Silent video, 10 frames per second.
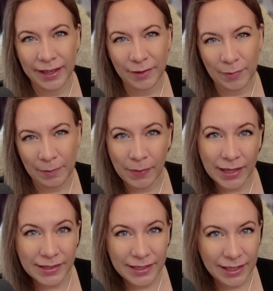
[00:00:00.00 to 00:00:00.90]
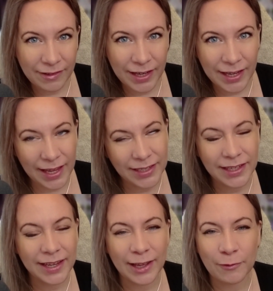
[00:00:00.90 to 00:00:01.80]
I have my bestiary, and
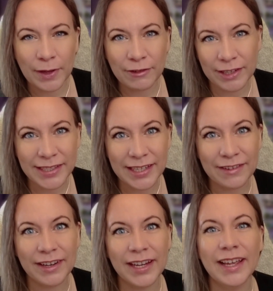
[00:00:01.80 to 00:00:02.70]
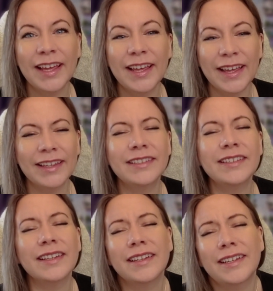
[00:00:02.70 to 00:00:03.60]
I have my crystallary, and
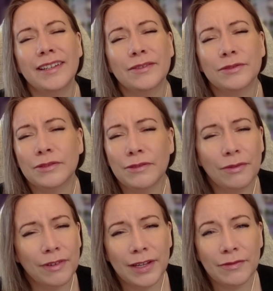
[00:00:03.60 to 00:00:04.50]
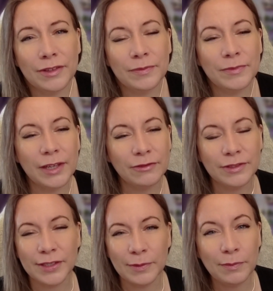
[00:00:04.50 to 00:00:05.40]
I love all three of them. They're all
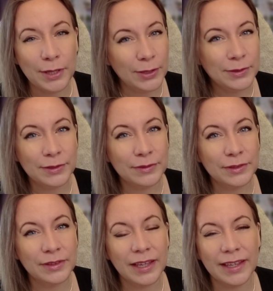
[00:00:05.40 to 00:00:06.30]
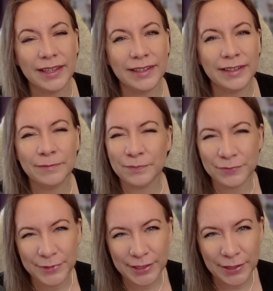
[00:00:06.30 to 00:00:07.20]
so beautiful and
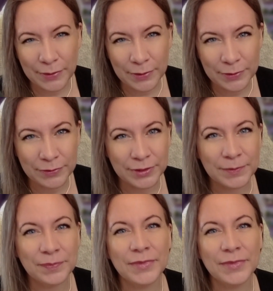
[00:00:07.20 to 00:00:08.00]
so thoughtful.